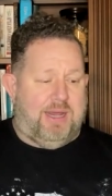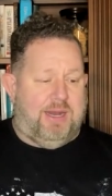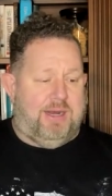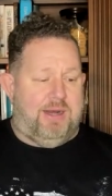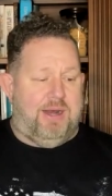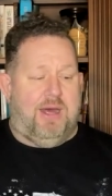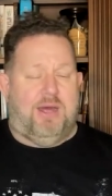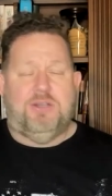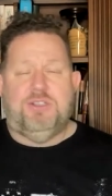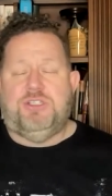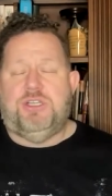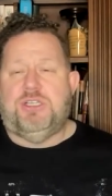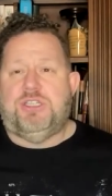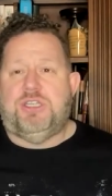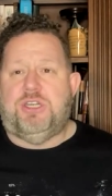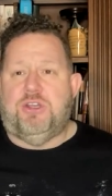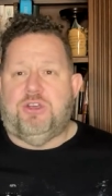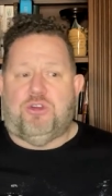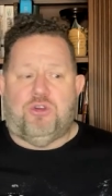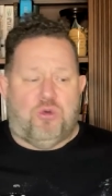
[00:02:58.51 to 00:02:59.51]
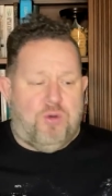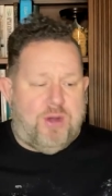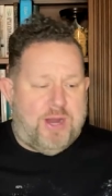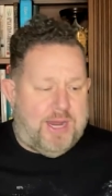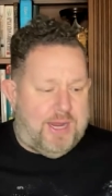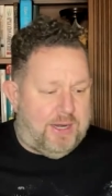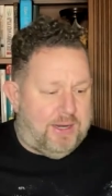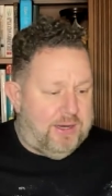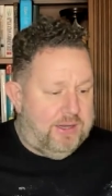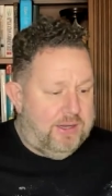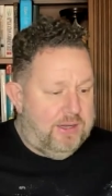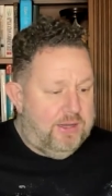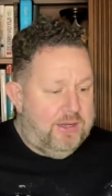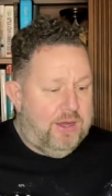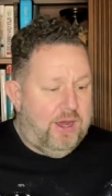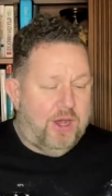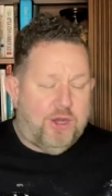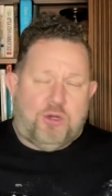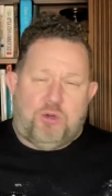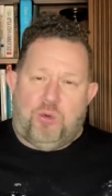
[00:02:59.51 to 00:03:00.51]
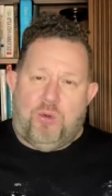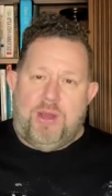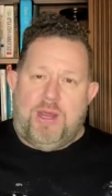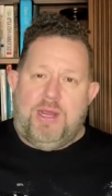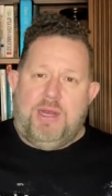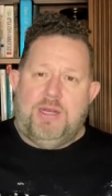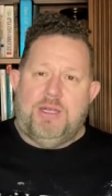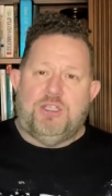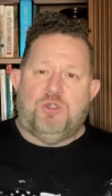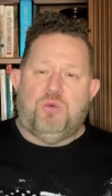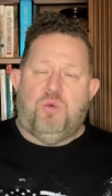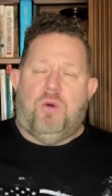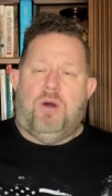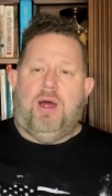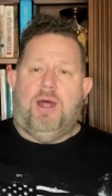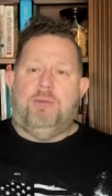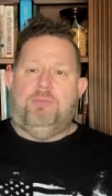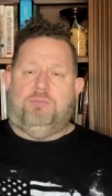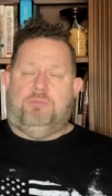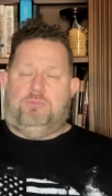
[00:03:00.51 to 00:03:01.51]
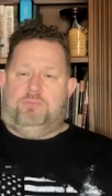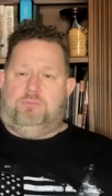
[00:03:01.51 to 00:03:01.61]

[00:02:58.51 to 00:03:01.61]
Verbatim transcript: and not just a creed. A creed is what